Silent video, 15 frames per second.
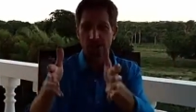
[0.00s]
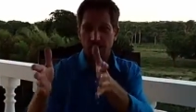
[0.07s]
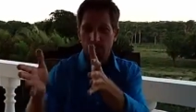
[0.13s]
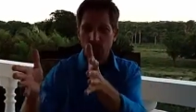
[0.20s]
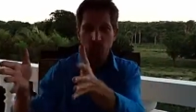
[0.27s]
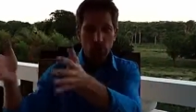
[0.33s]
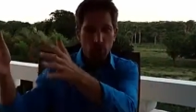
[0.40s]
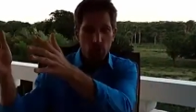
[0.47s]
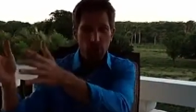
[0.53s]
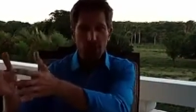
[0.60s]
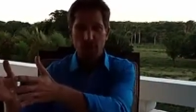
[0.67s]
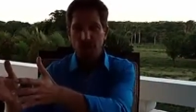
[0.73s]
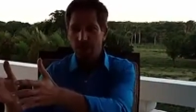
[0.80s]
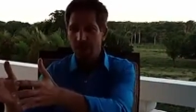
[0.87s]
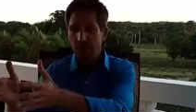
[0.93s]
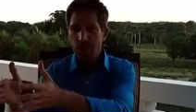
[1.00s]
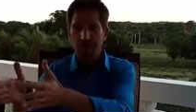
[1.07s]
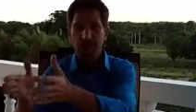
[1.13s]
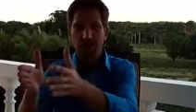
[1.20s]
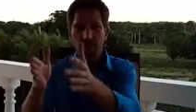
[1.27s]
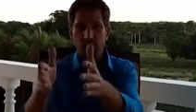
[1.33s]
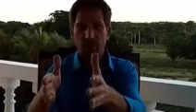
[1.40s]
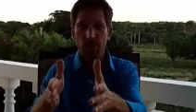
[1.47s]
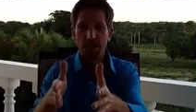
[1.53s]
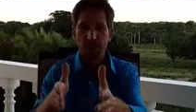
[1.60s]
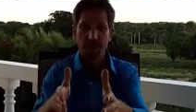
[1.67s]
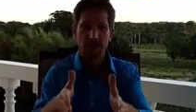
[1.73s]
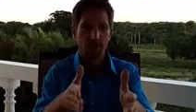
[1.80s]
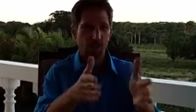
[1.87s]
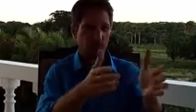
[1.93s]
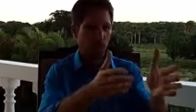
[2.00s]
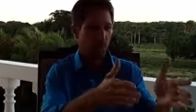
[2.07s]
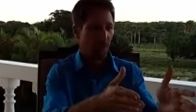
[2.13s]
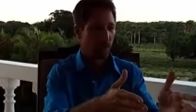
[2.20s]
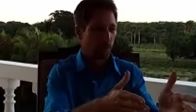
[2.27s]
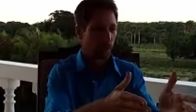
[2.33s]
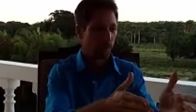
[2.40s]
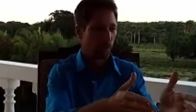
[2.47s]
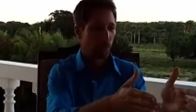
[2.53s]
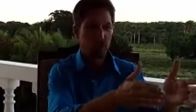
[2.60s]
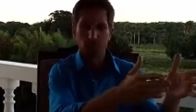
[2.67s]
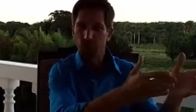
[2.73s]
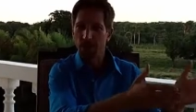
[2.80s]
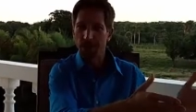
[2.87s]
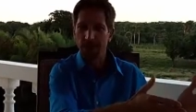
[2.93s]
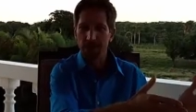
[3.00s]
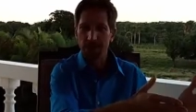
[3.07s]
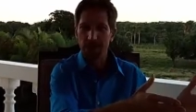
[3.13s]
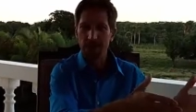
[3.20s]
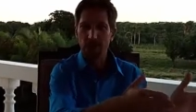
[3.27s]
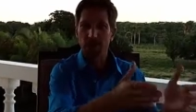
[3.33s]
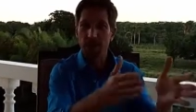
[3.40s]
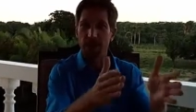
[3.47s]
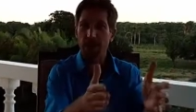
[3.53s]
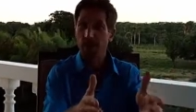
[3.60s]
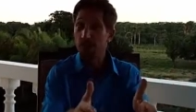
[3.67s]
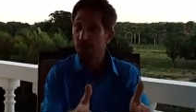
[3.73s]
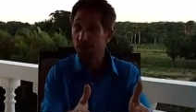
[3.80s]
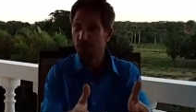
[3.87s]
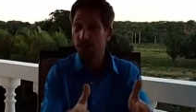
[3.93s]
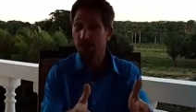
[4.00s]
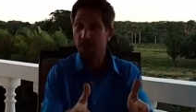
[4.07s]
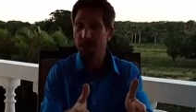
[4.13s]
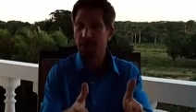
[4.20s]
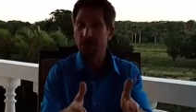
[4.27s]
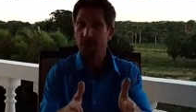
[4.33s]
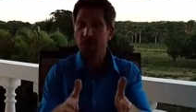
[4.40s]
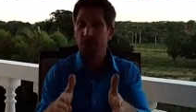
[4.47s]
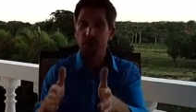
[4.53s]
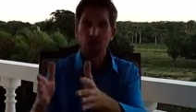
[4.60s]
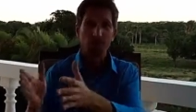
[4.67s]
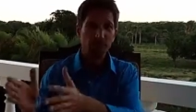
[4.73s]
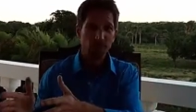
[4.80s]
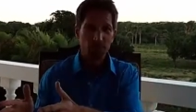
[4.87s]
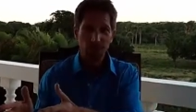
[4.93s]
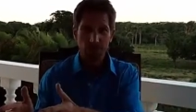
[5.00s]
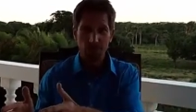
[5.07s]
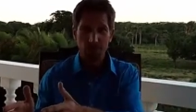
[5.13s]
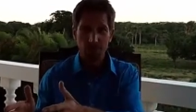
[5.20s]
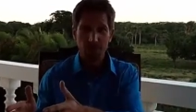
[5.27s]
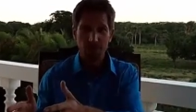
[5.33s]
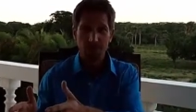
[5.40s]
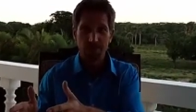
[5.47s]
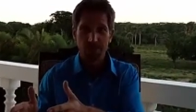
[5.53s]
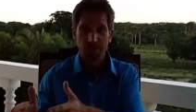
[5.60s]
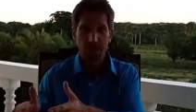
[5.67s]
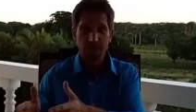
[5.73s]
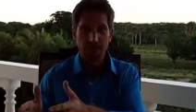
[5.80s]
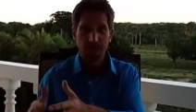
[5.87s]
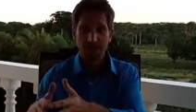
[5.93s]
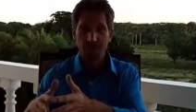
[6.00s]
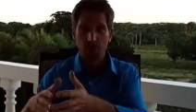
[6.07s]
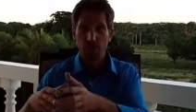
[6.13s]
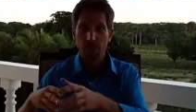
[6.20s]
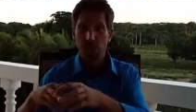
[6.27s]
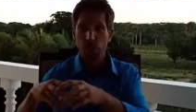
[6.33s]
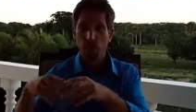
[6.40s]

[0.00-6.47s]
to put you in the right place at the right time with the right people, with the right idea, with the right opportunity, the right resources, and then